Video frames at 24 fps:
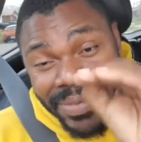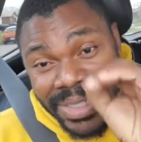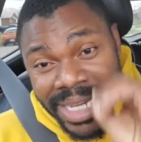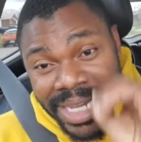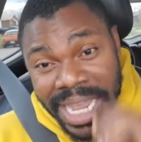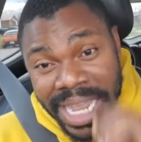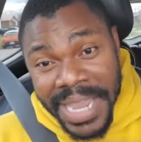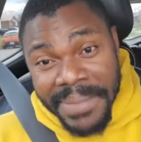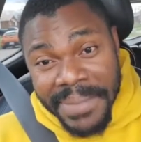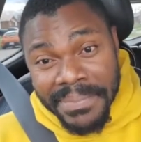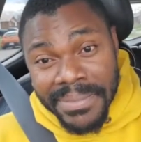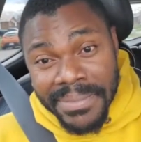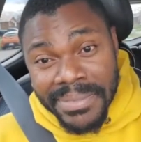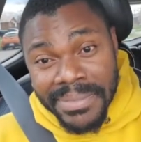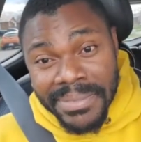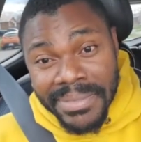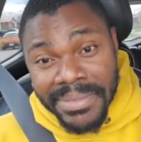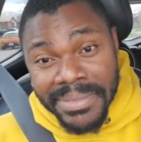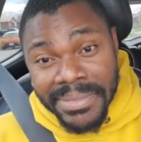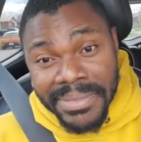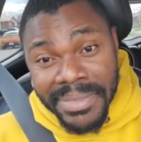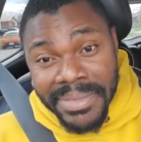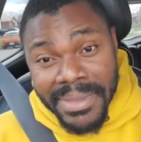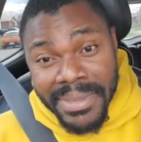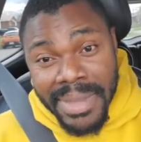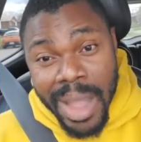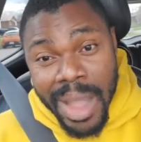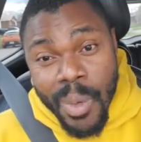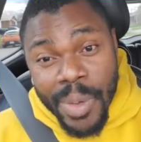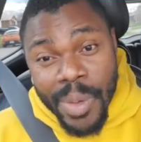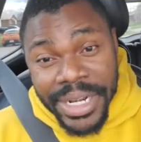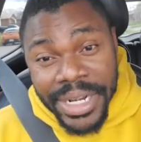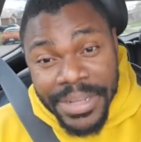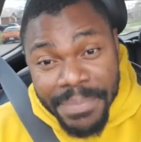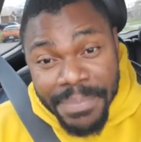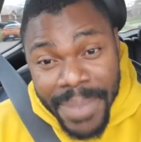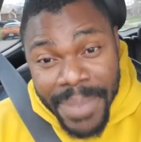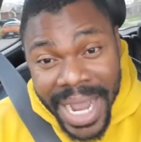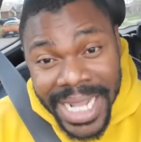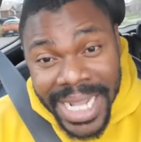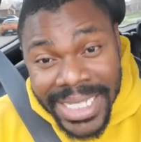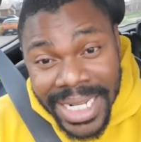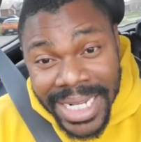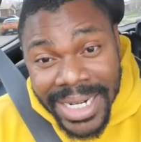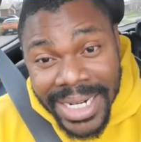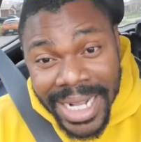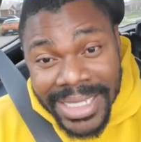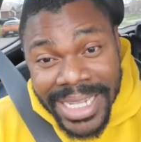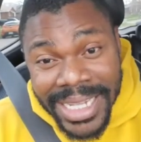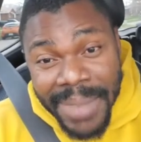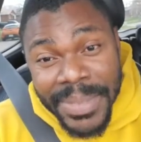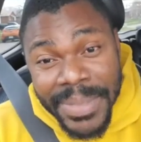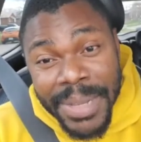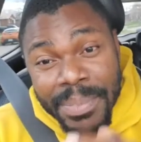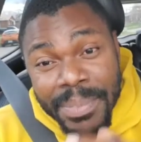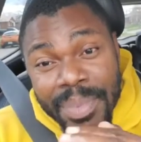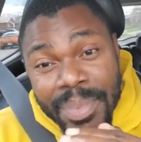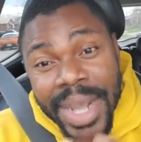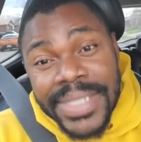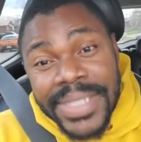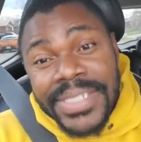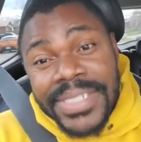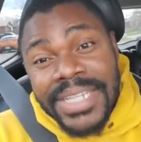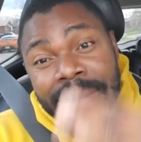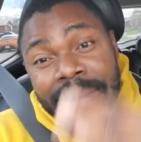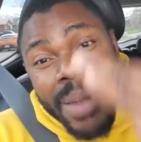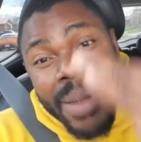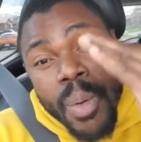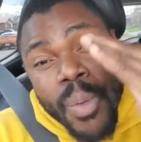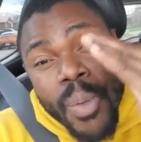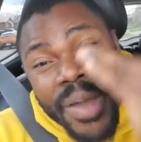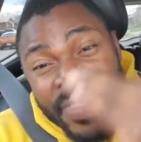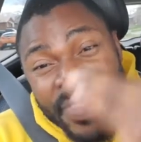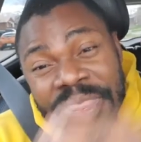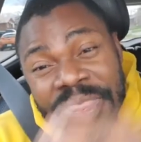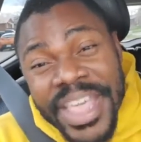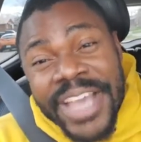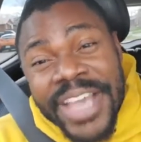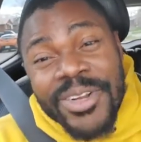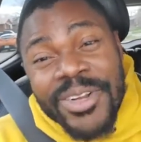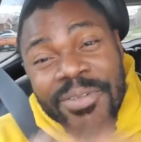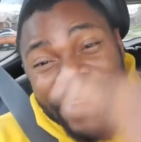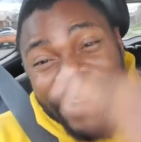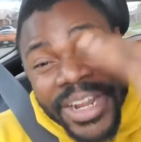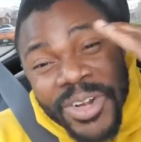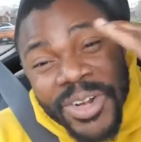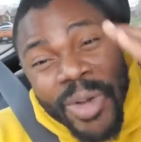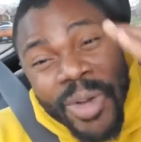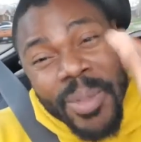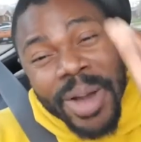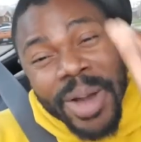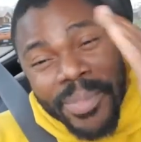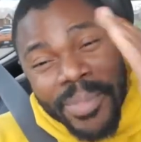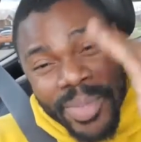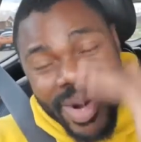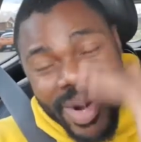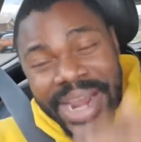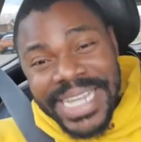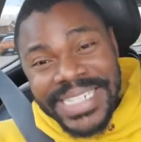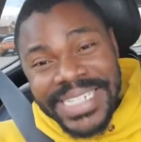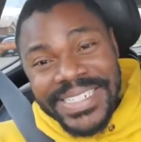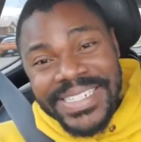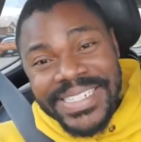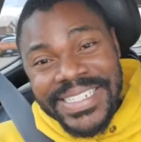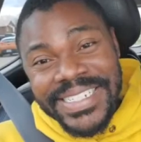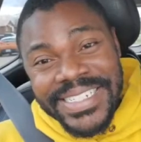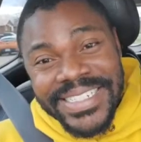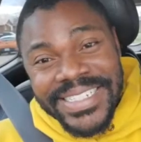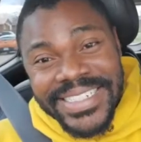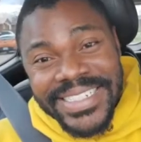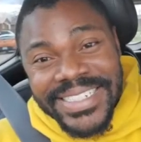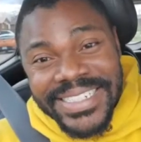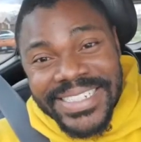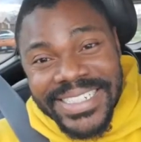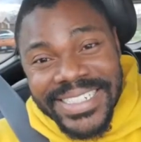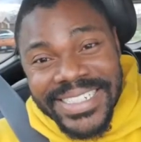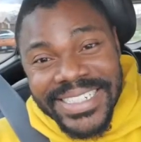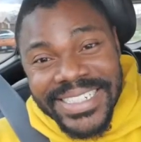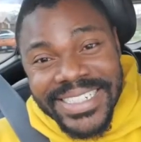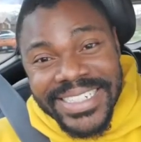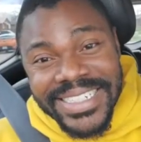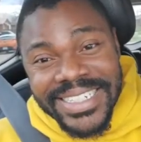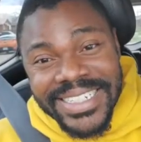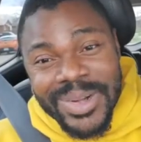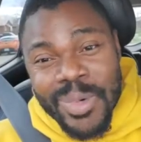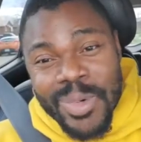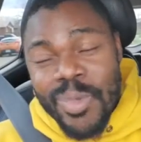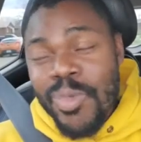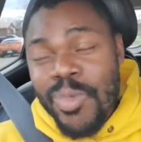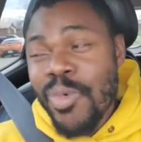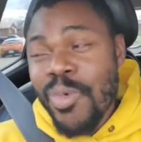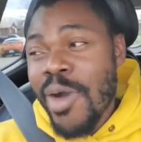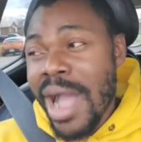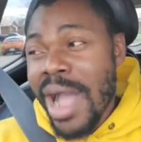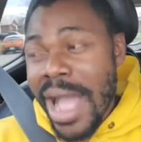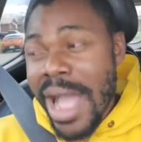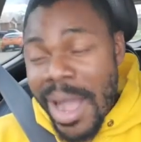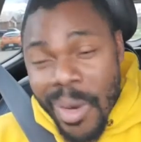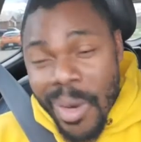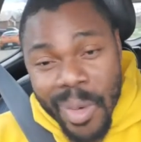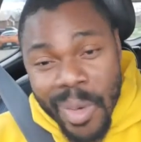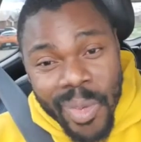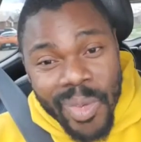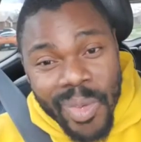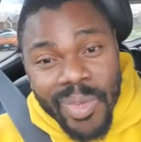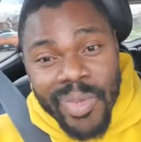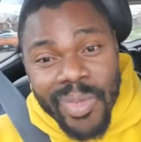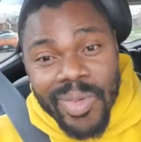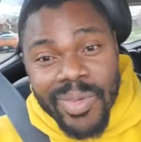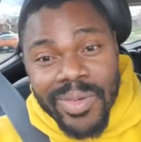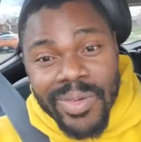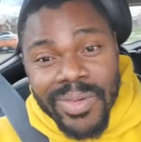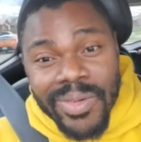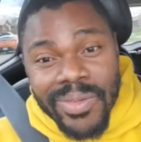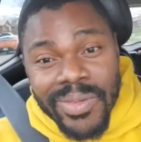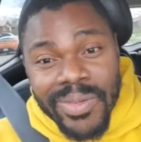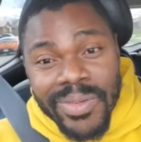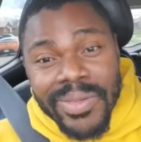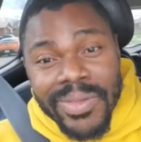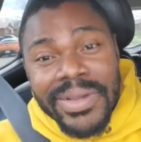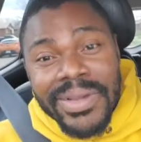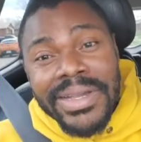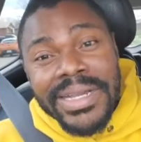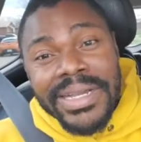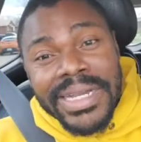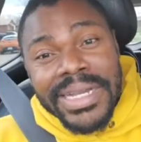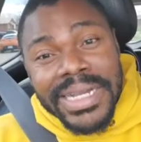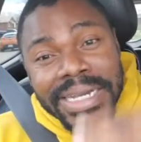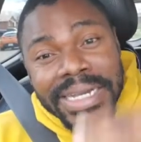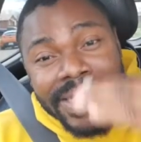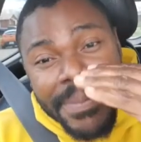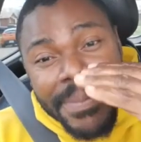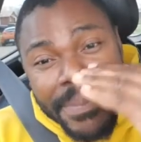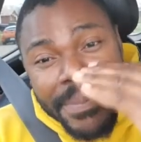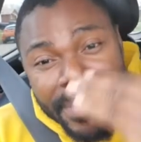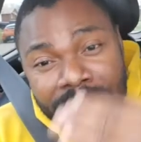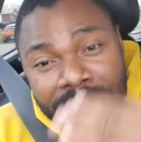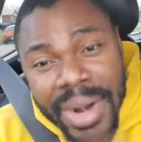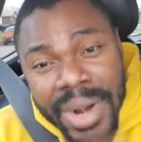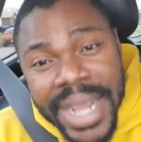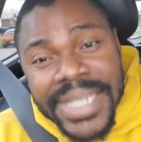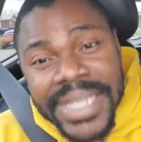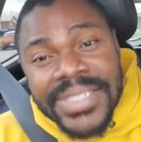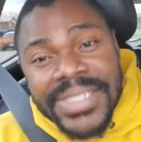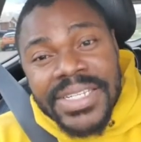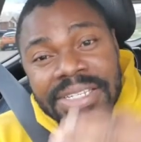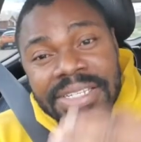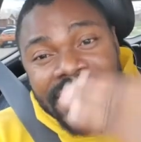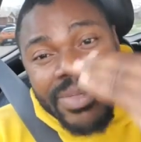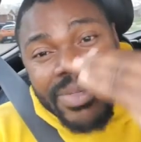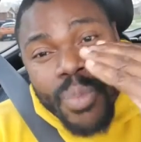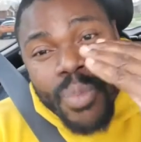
They buy their ticket 1 year ahead of time. And when they buy it at that time, the price is about 1/3 of the normal price. Wow.